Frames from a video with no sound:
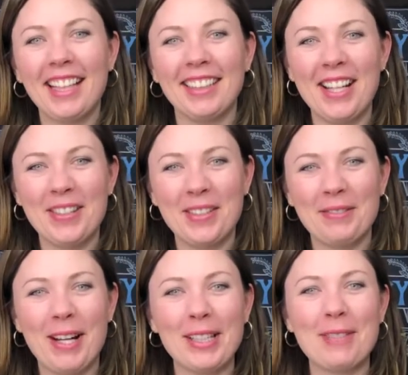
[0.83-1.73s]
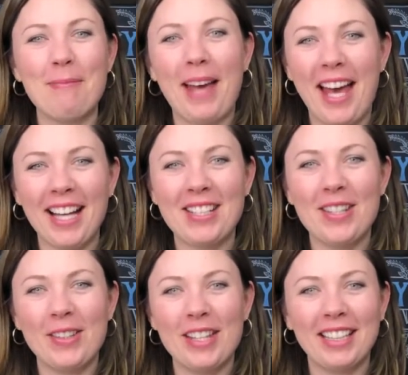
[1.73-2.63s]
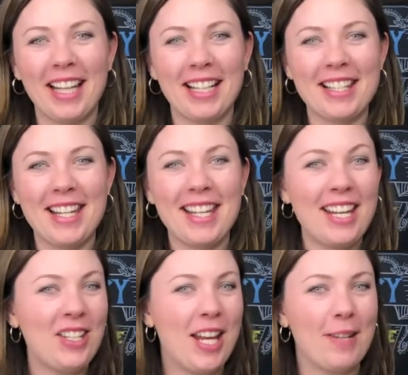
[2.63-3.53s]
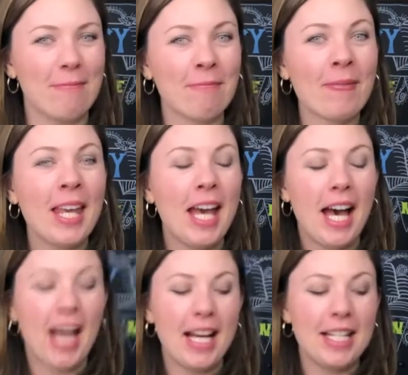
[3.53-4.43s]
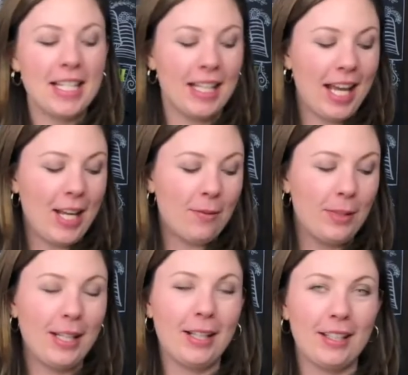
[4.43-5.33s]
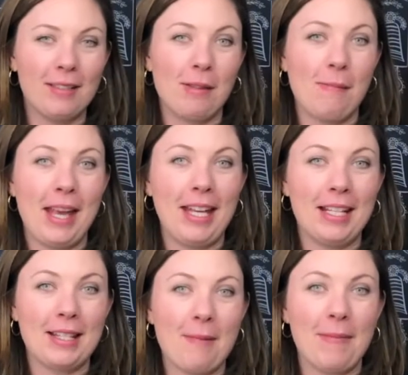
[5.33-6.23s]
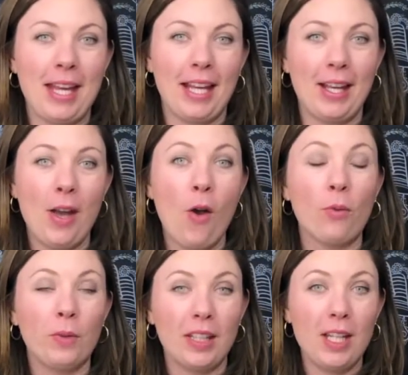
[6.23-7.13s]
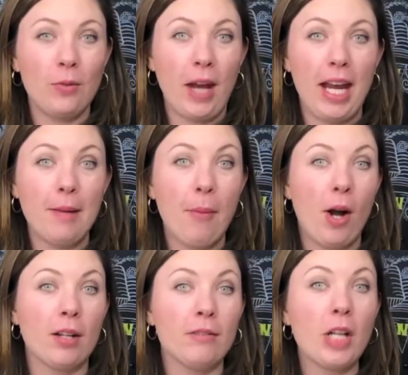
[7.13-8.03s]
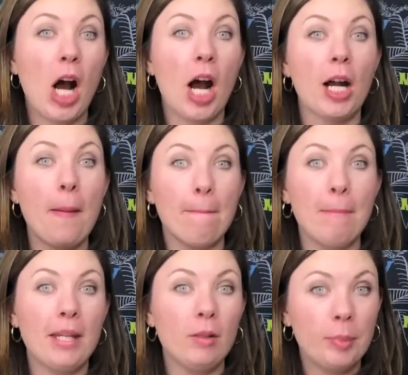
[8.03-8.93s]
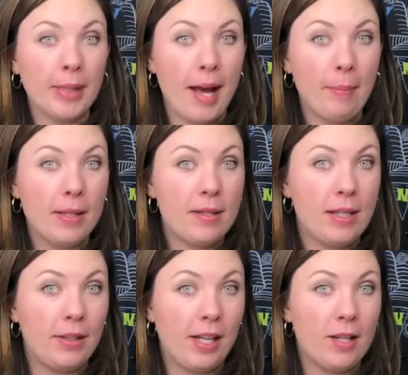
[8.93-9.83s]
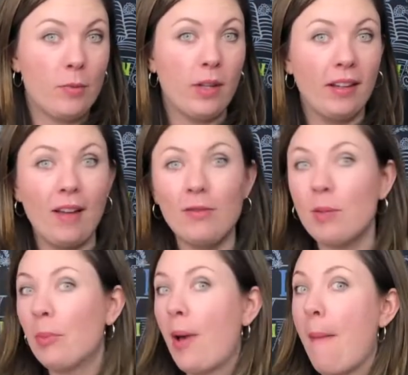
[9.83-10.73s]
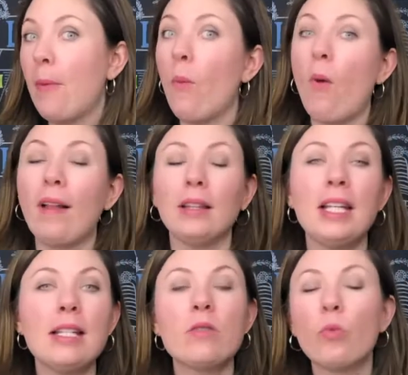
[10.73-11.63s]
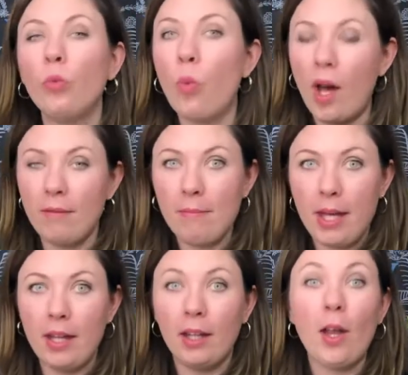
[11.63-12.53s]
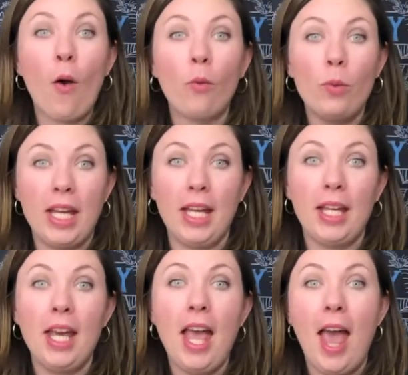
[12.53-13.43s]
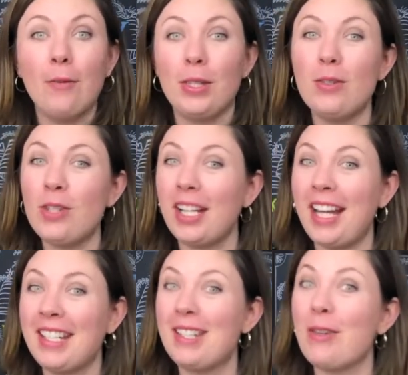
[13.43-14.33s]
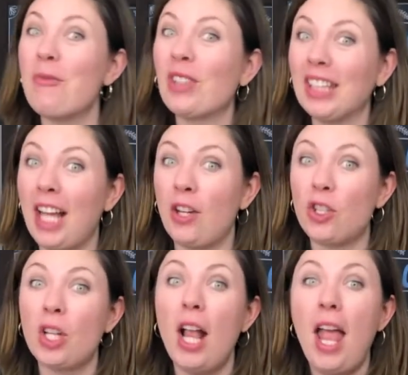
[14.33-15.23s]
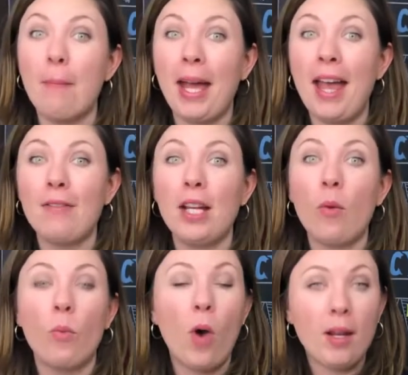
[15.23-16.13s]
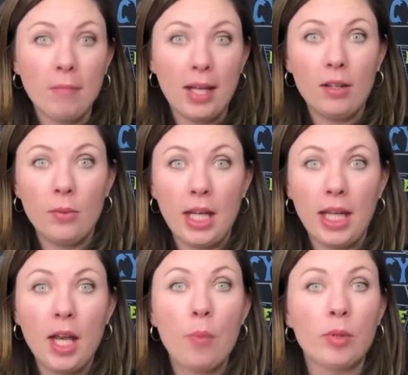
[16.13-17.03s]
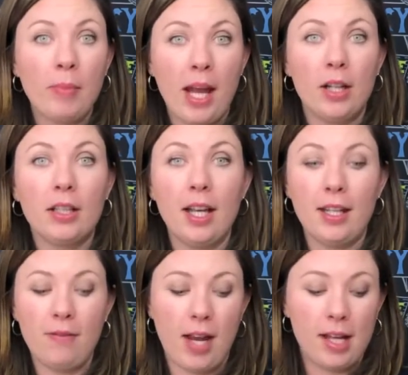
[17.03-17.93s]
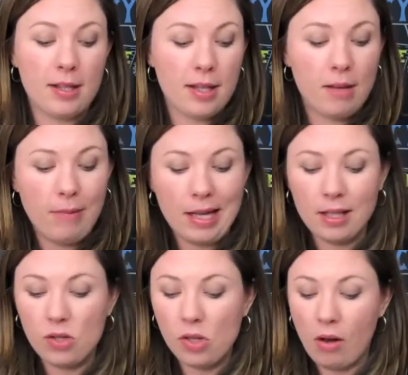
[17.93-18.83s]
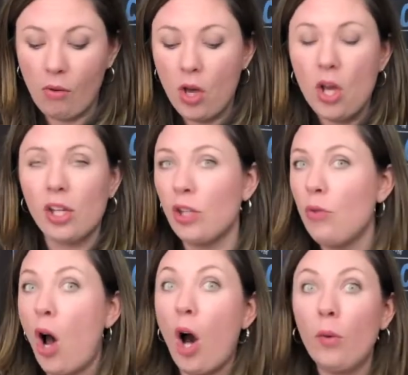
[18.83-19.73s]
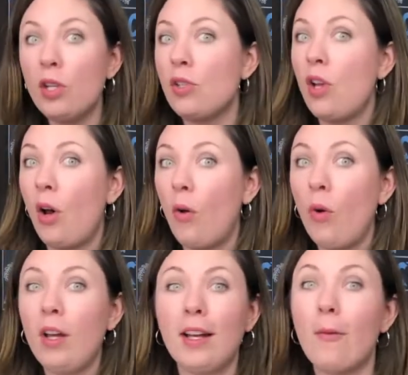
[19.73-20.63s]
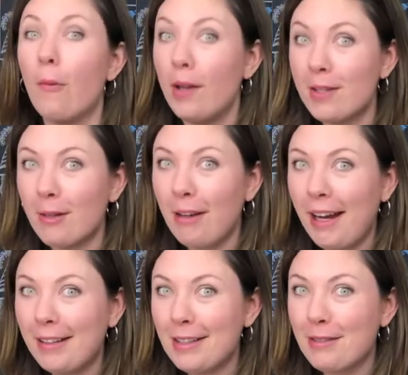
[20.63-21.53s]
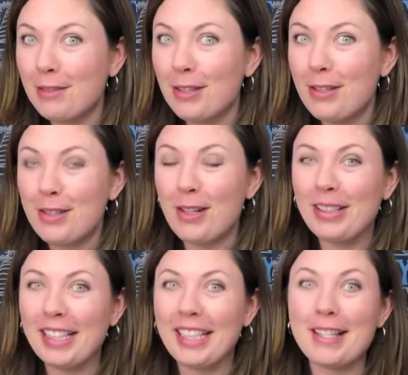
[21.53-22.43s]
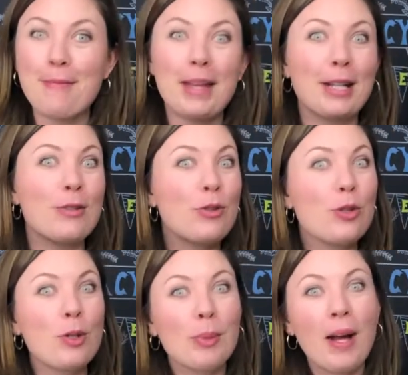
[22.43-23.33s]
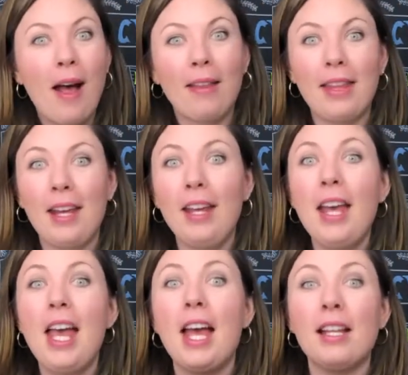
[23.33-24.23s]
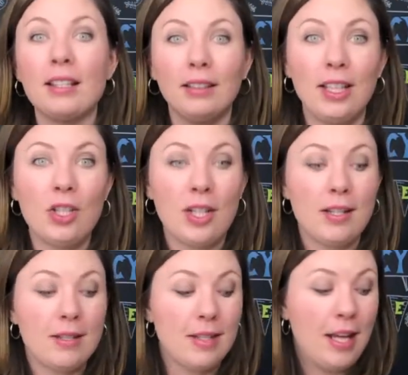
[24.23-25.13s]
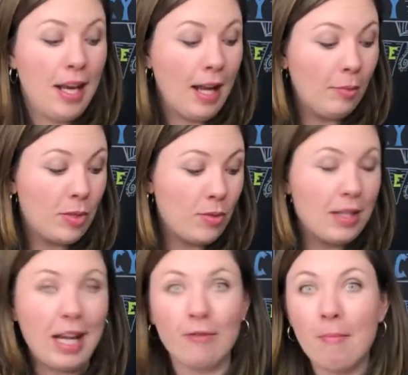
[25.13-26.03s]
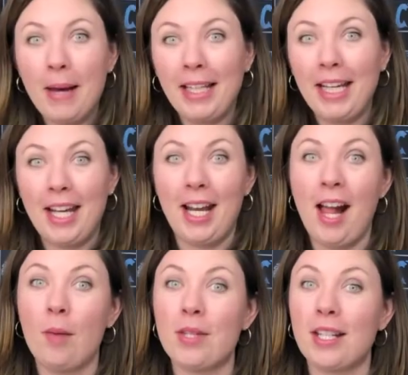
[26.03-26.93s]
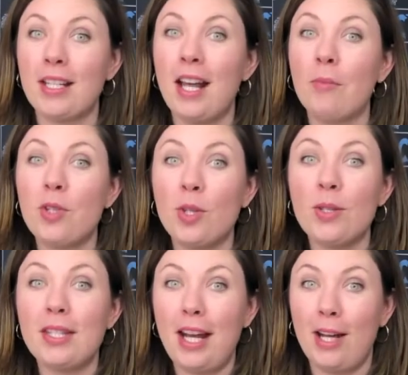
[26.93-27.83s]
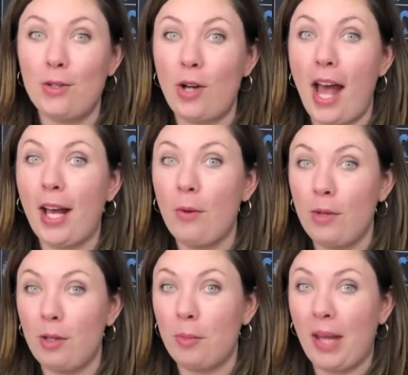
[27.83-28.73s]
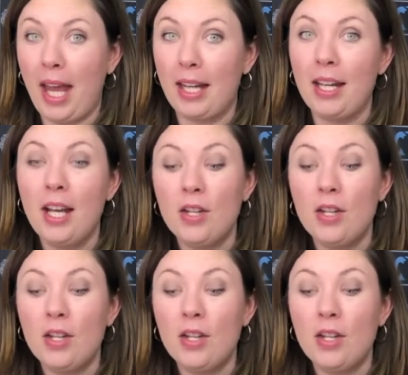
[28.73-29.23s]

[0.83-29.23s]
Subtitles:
Hello and welcome back to the Legacy Kitchen. Tonight we are going to be making something really great, part of our meal prep series. We love to prep at least one meal a week, and we usually like to do it for lunch. By having one meal a week prepared in advance, it makes it so you always know what's going into your food. You know you're getting something super healthy and delicious. It helps you save money, and it helps you stay on track with your plan.